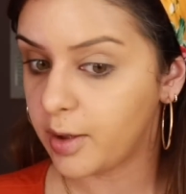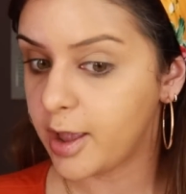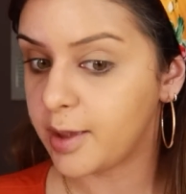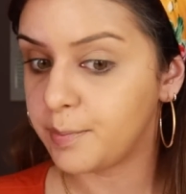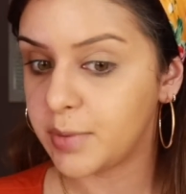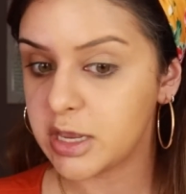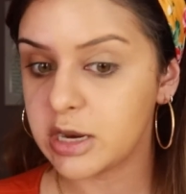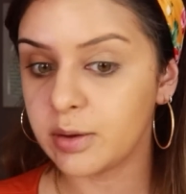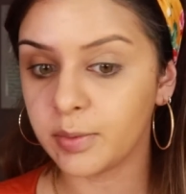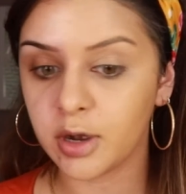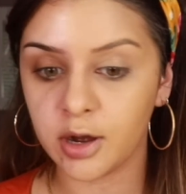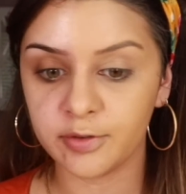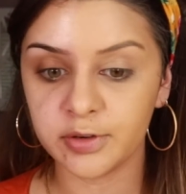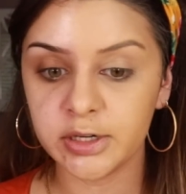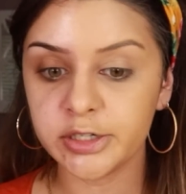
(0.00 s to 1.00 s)
a medium
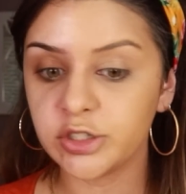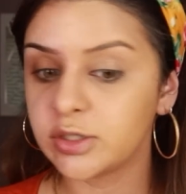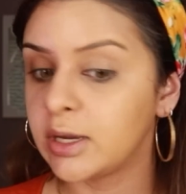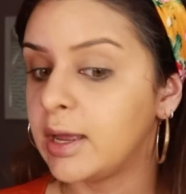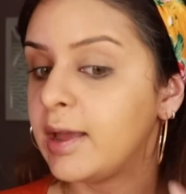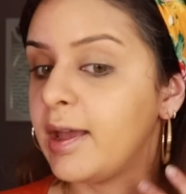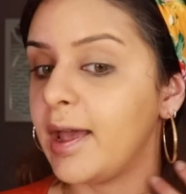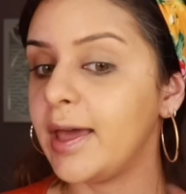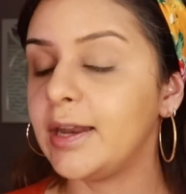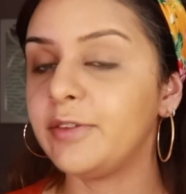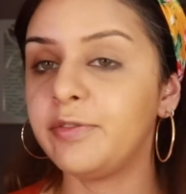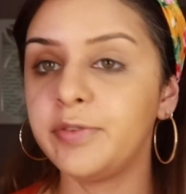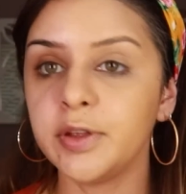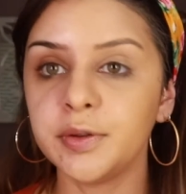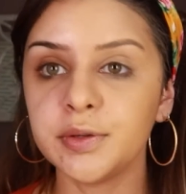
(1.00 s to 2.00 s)
coverage and
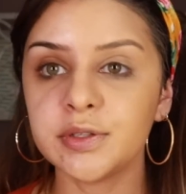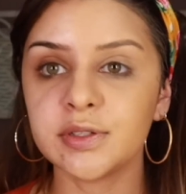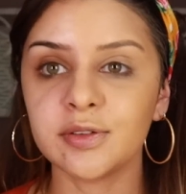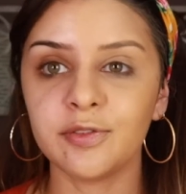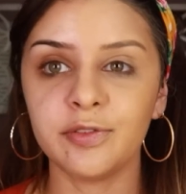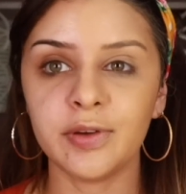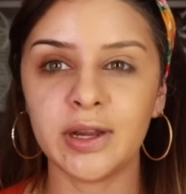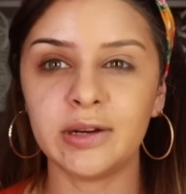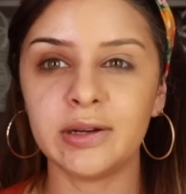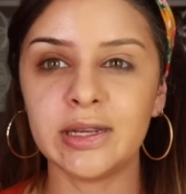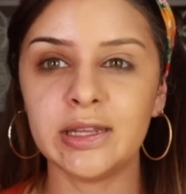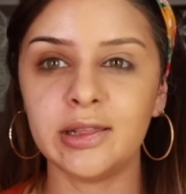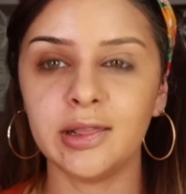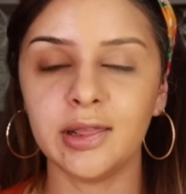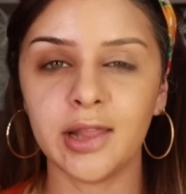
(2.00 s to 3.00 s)
it feels
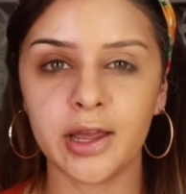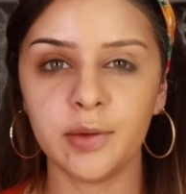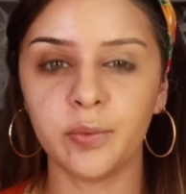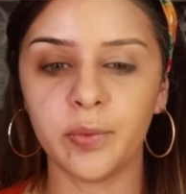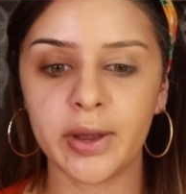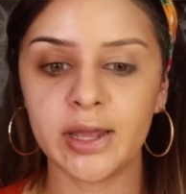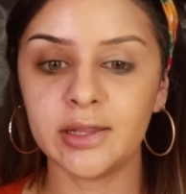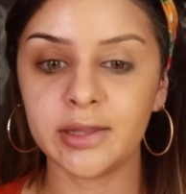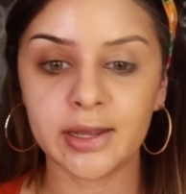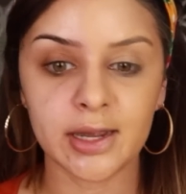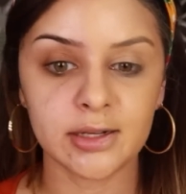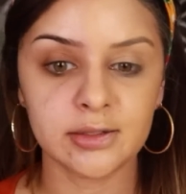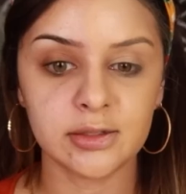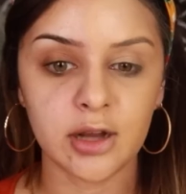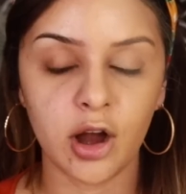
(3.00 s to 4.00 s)
very lightweight. Like
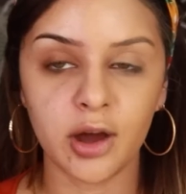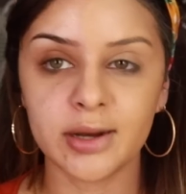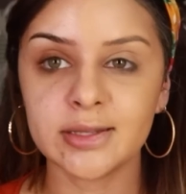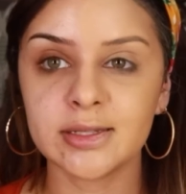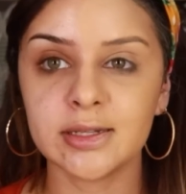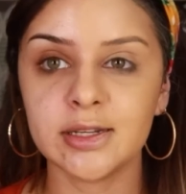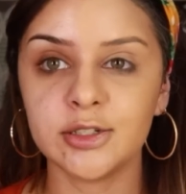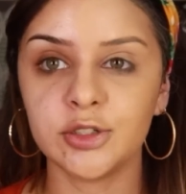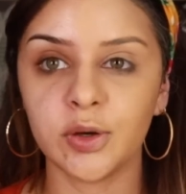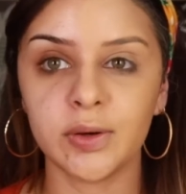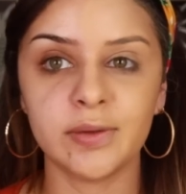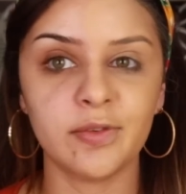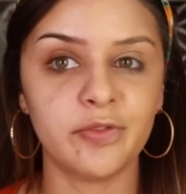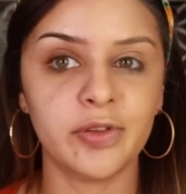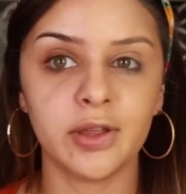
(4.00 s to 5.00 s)
I honestly don't
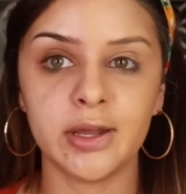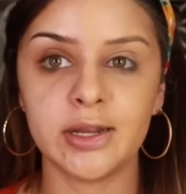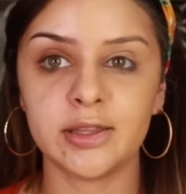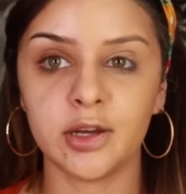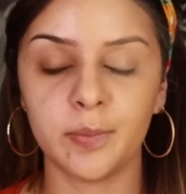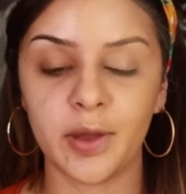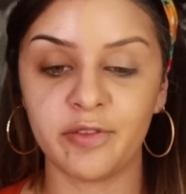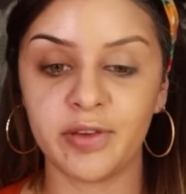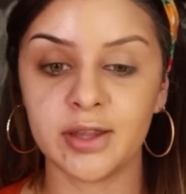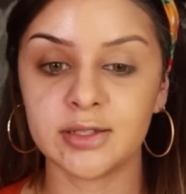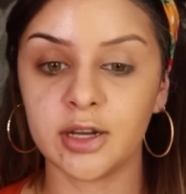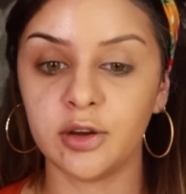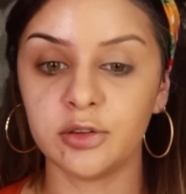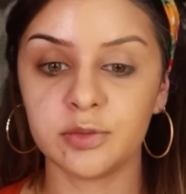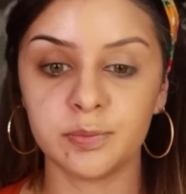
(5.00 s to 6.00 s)
even feel anything on my face.
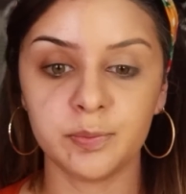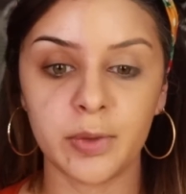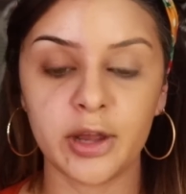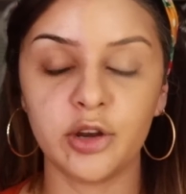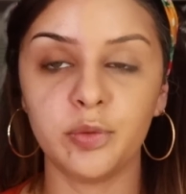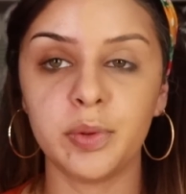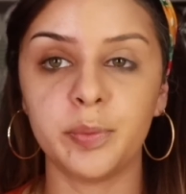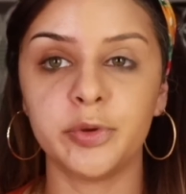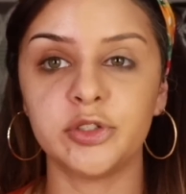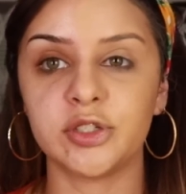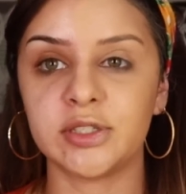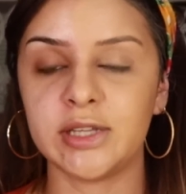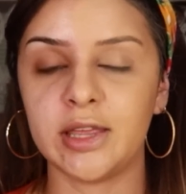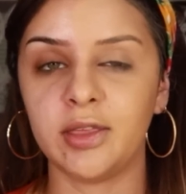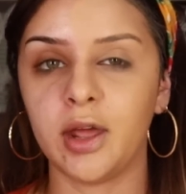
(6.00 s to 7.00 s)
I know I know people
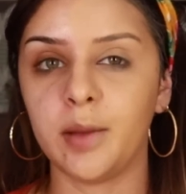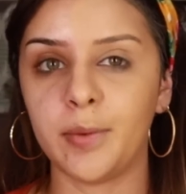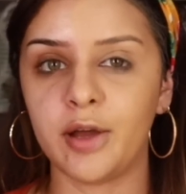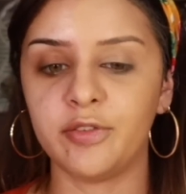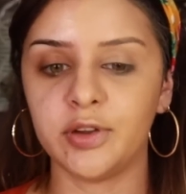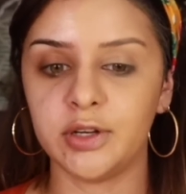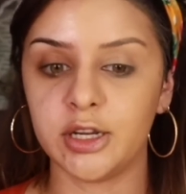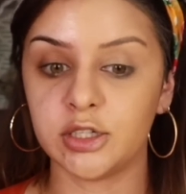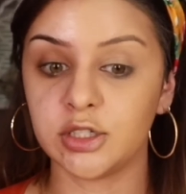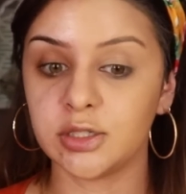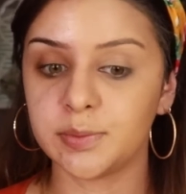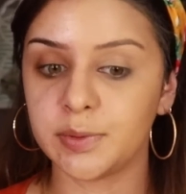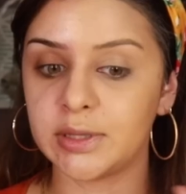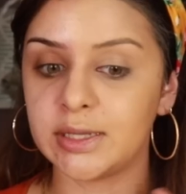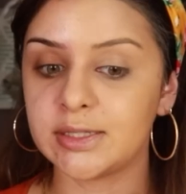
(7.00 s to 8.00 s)
just say that about
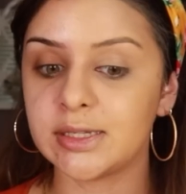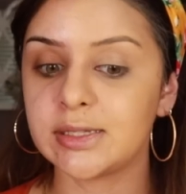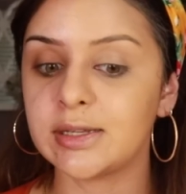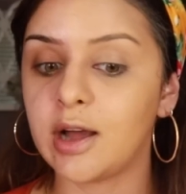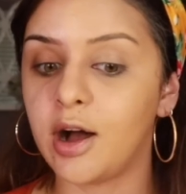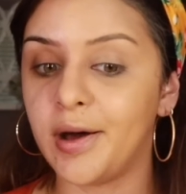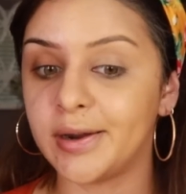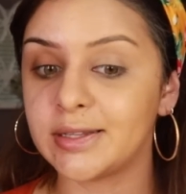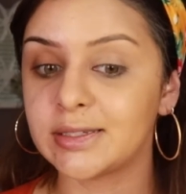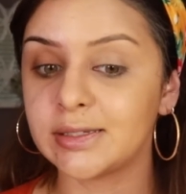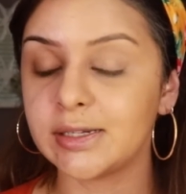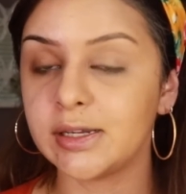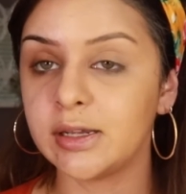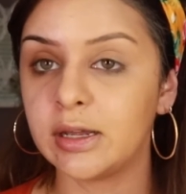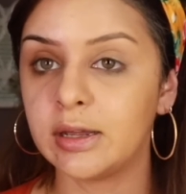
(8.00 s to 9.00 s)
foundations, but this is
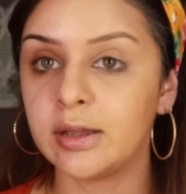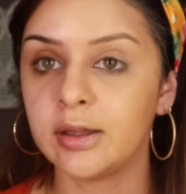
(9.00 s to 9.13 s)
honestly